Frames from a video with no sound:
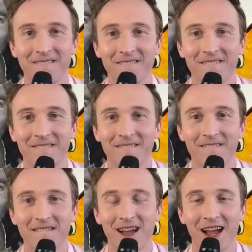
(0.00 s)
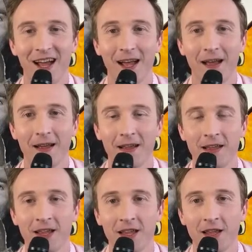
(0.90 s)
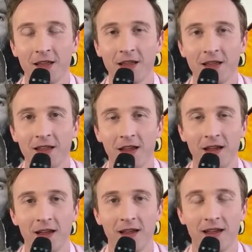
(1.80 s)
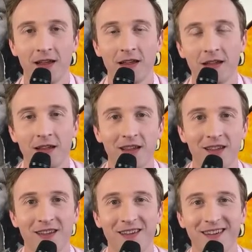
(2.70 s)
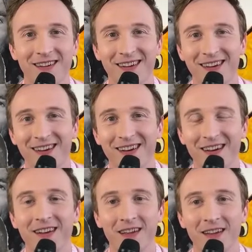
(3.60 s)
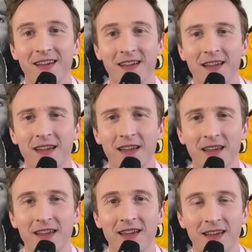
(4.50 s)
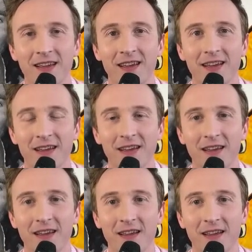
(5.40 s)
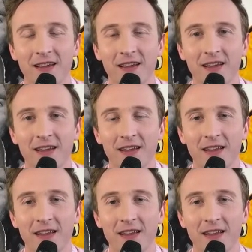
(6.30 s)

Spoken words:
[no speech]